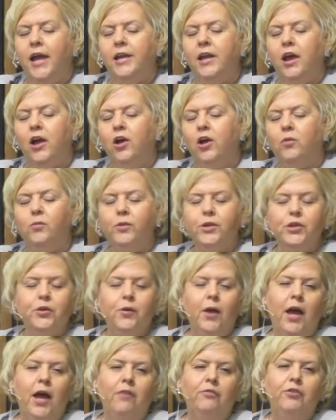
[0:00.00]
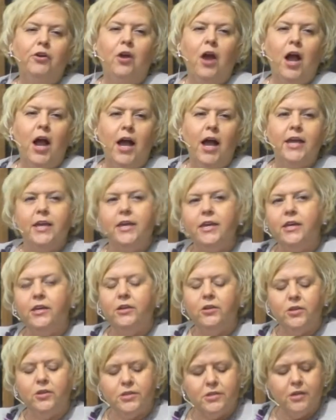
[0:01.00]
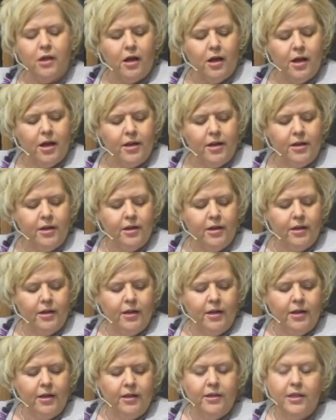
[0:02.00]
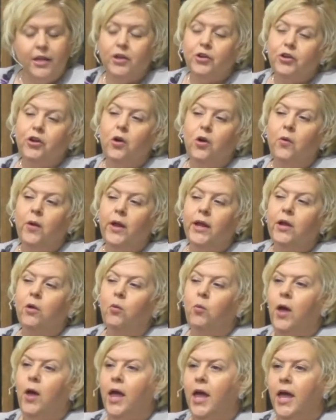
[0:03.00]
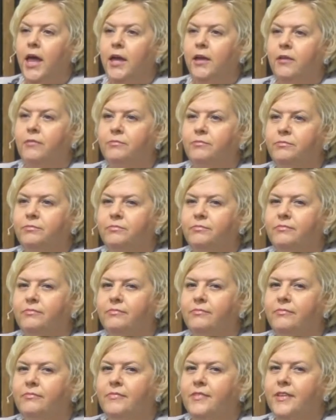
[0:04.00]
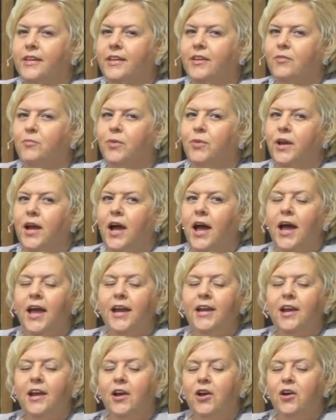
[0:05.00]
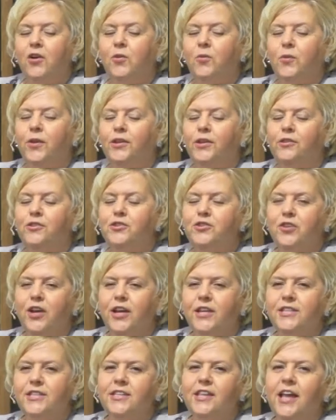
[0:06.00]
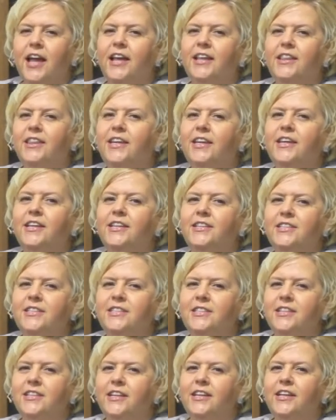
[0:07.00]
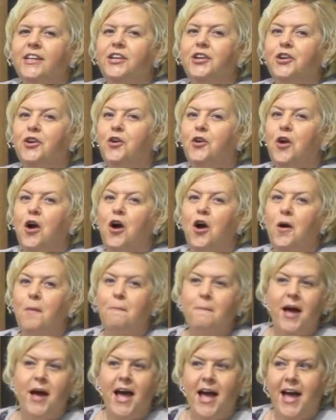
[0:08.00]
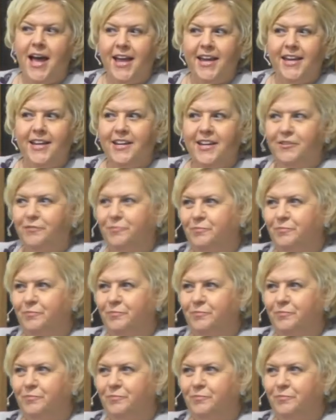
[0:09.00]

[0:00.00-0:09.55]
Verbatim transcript: know when you have your high heels on that you're going away. But I know when you're dressed like this, you're all mine.